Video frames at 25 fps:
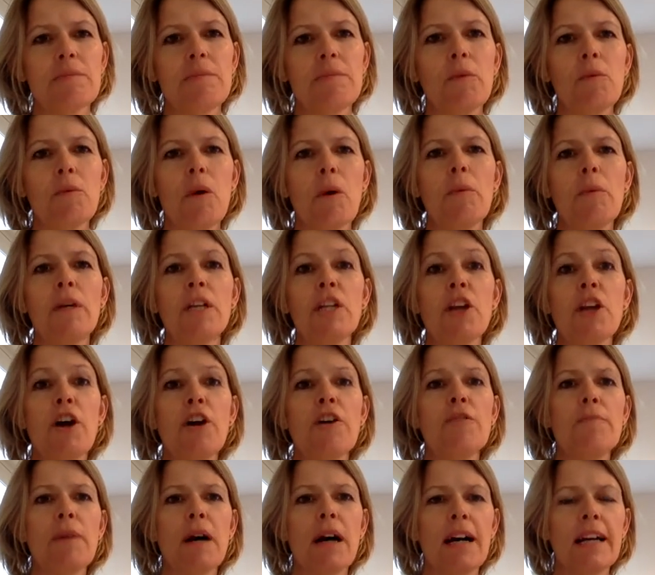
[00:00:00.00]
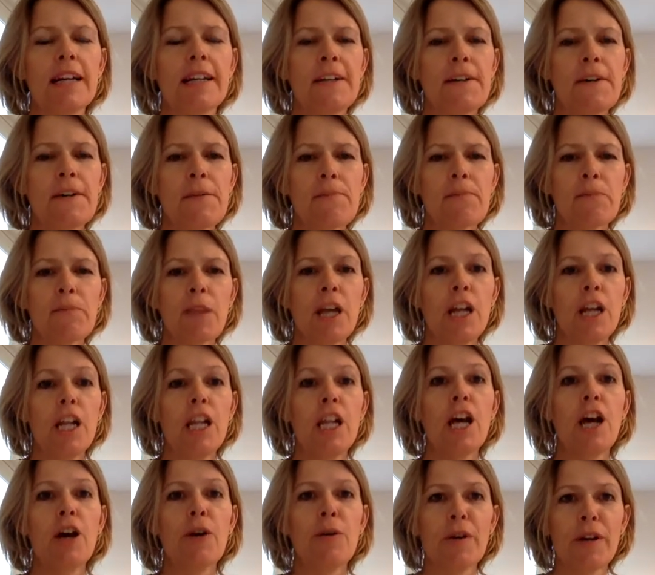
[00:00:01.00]
but what we know by
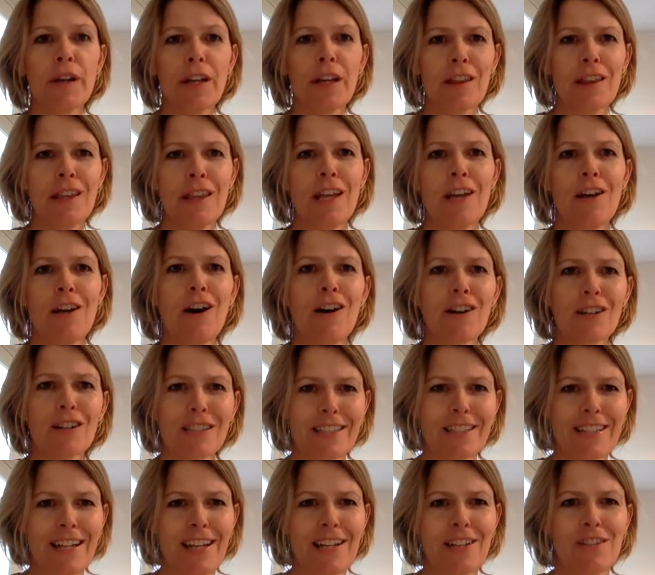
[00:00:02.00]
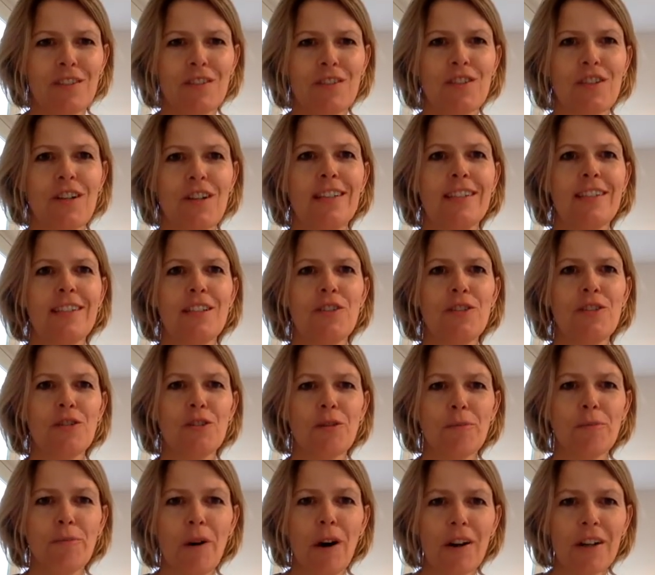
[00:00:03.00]
lowering the oxidative stress in your
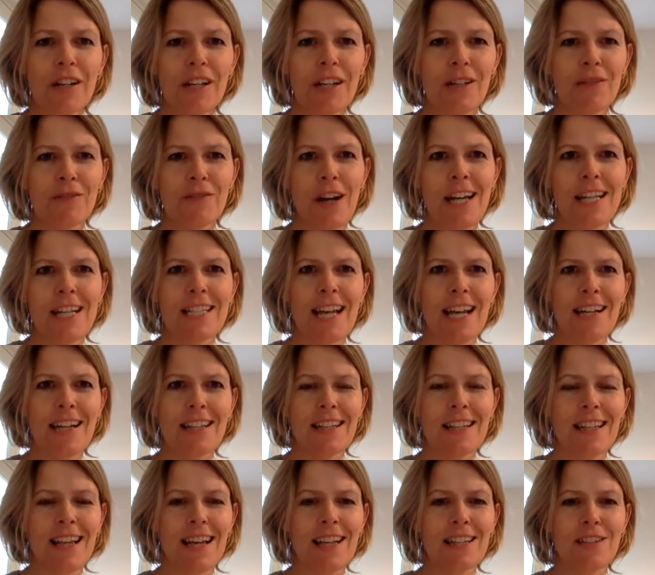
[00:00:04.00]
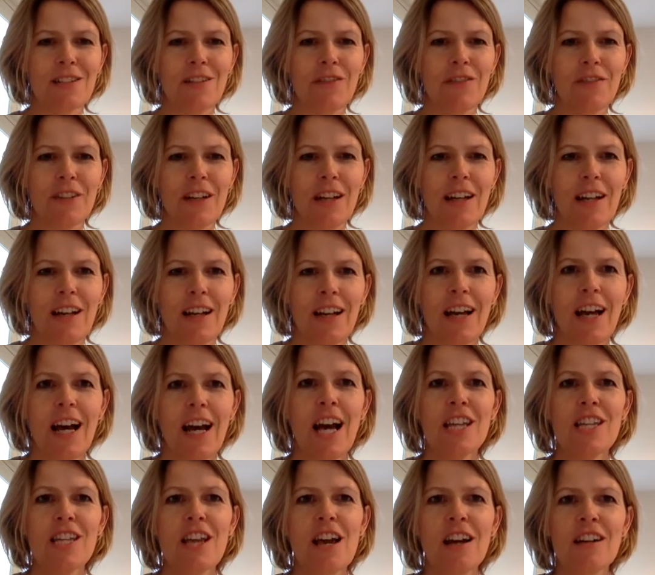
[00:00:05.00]
body, right down to that of a
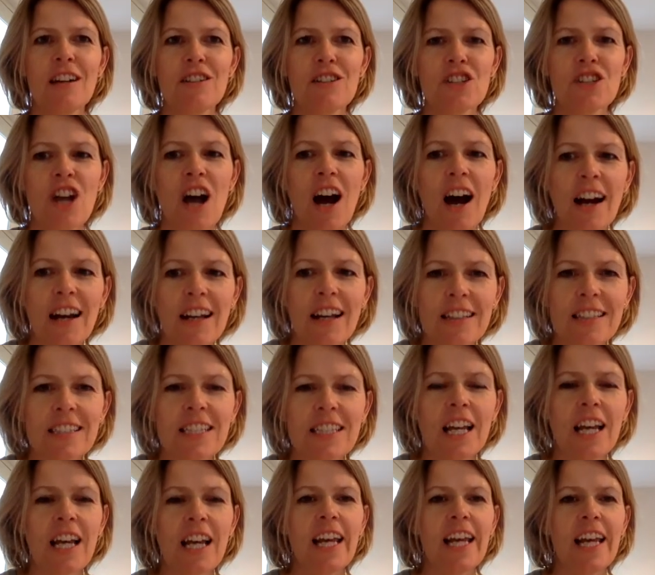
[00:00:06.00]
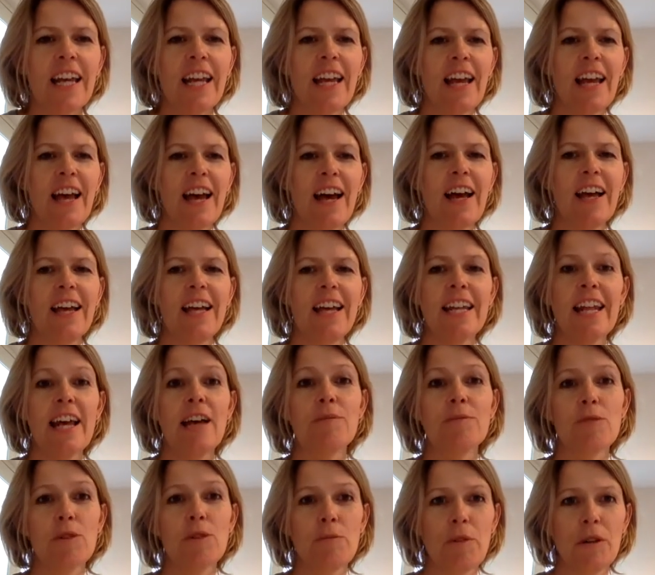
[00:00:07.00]
young child, it
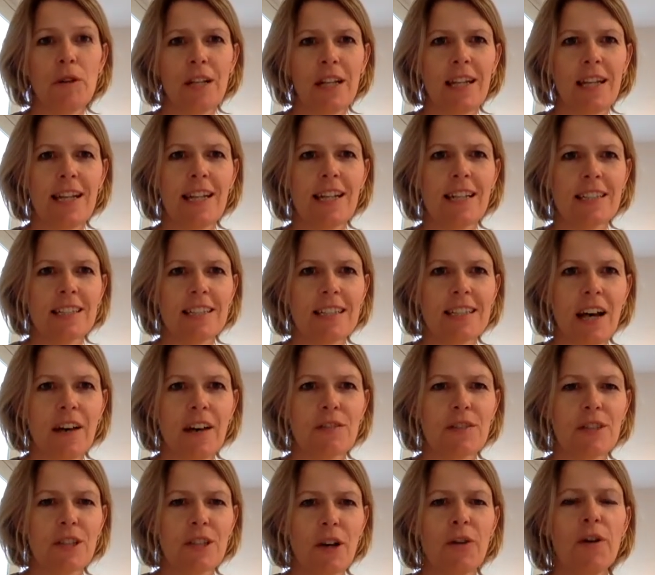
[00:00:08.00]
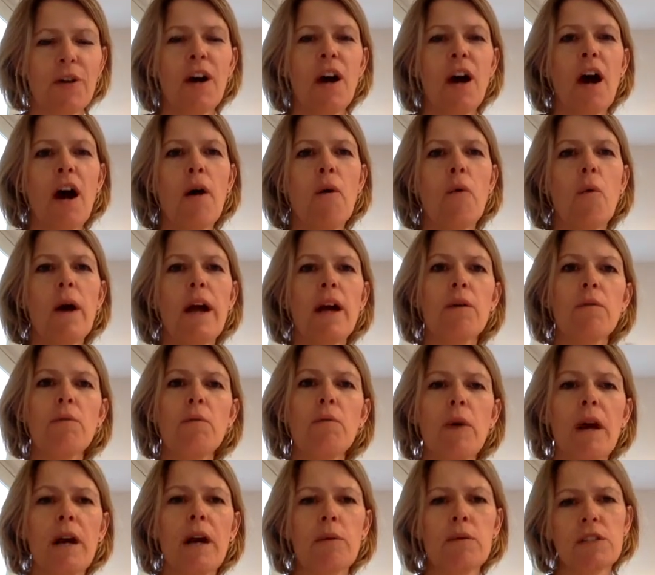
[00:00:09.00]
helps your body heal itself. So where
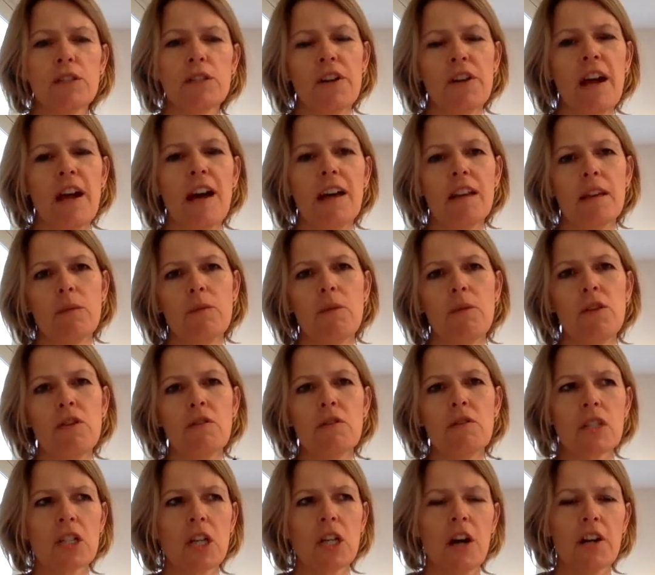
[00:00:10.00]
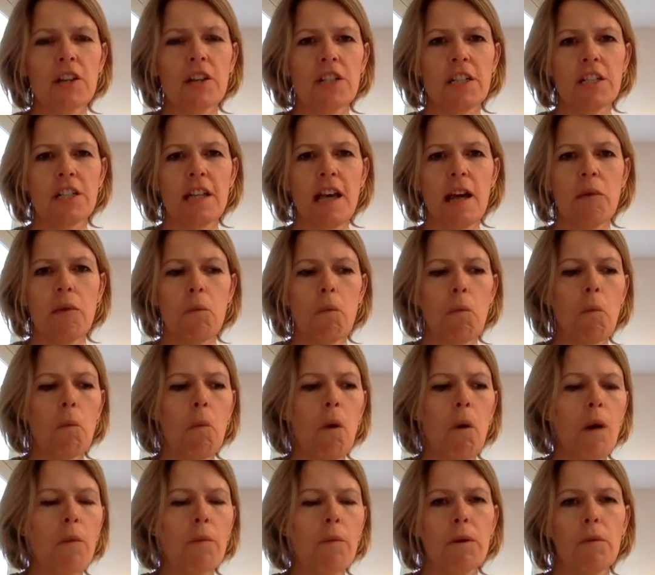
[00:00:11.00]
was your health when you started, and
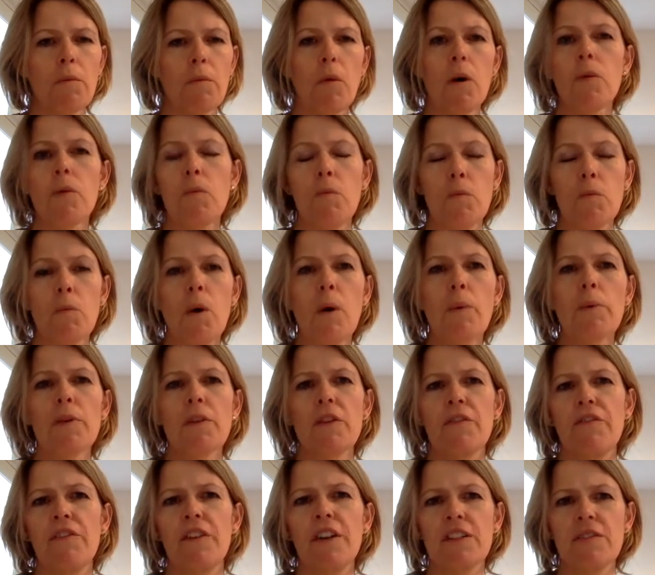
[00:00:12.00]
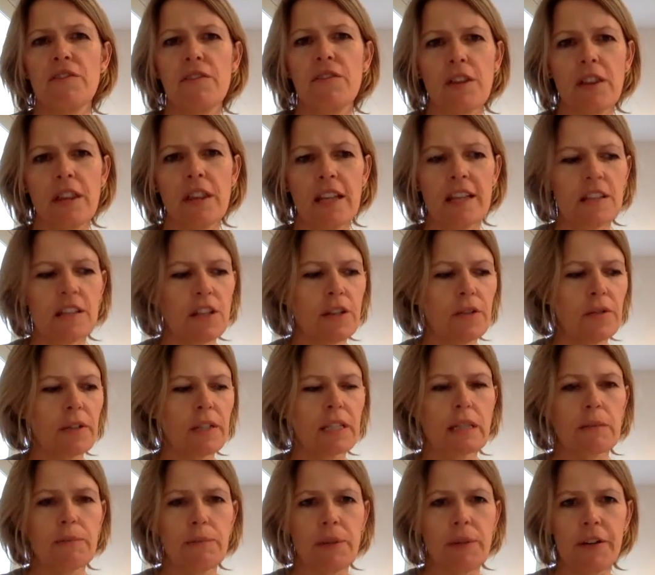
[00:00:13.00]
what were the first few things you
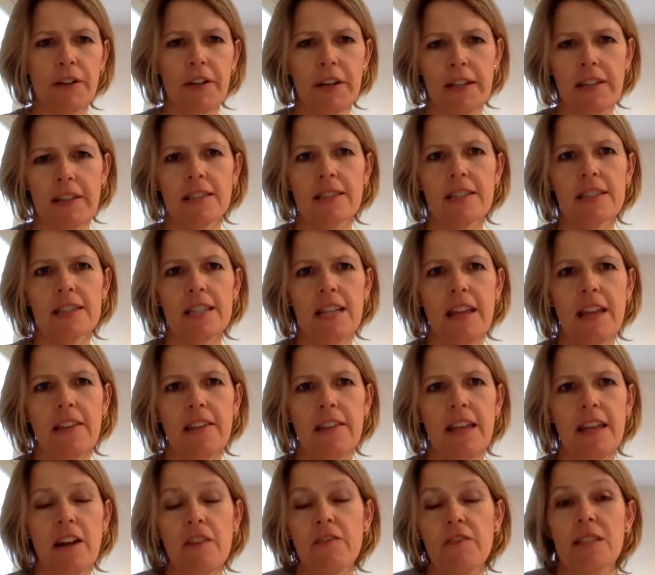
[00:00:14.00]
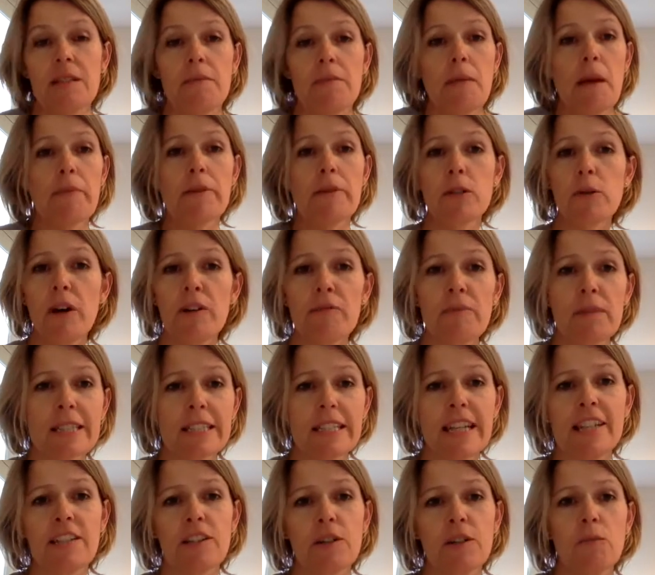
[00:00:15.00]
experienced? And then obviously maybe 12 months
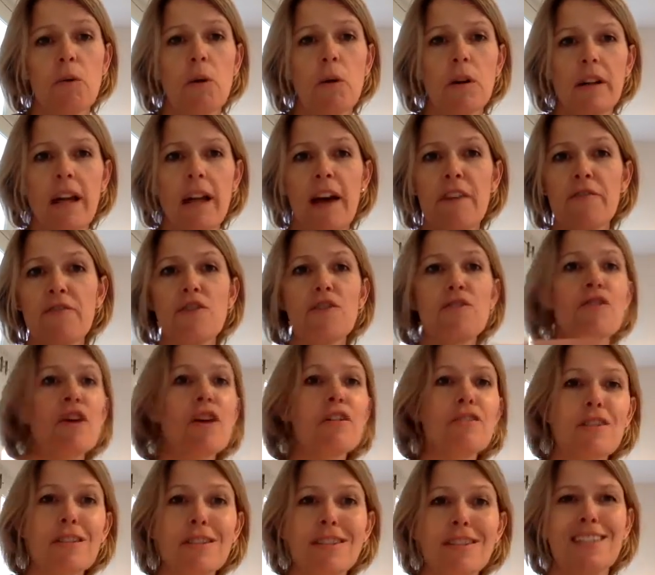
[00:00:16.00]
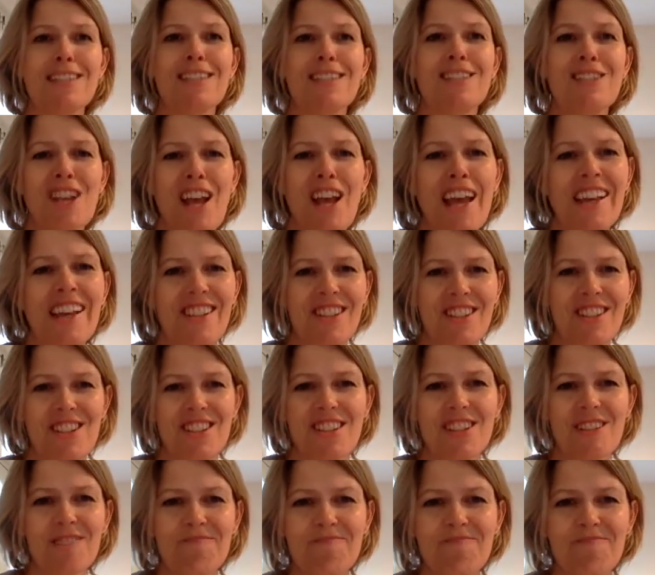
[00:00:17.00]
later, what have you noticed has changed?